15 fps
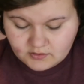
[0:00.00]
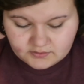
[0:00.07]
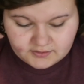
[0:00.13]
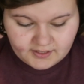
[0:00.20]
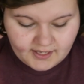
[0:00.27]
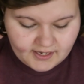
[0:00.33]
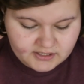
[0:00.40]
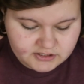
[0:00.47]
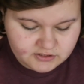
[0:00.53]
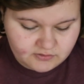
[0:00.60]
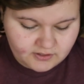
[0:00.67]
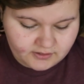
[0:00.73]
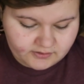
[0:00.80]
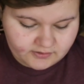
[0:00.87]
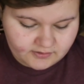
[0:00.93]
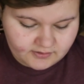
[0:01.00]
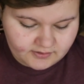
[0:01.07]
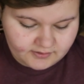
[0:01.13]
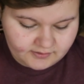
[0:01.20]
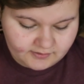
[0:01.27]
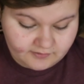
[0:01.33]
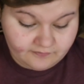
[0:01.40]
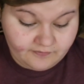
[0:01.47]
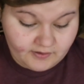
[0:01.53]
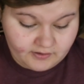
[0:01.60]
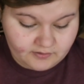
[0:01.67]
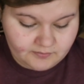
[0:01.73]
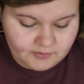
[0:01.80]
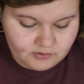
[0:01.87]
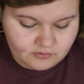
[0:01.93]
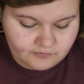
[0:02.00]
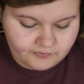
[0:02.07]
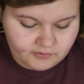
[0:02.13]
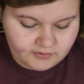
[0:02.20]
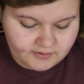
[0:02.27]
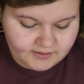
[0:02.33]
The cashew color is very beautiful.